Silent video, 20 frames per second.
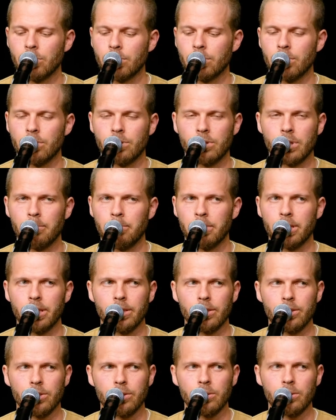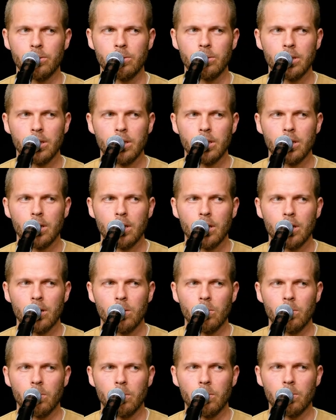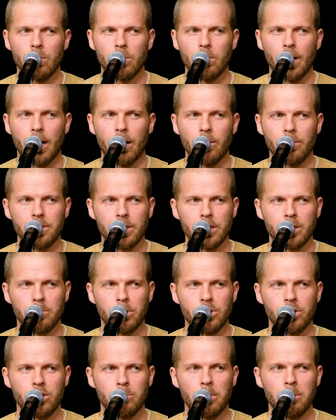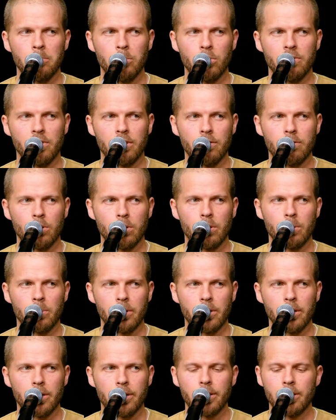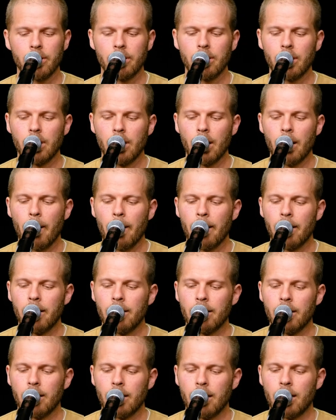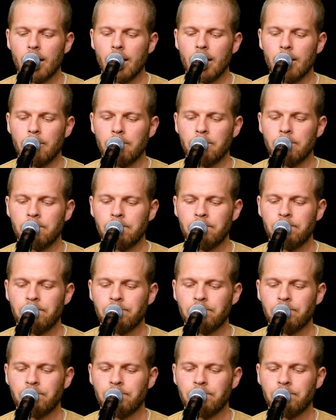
contributing to, well, how was I supposed to be moving forward? And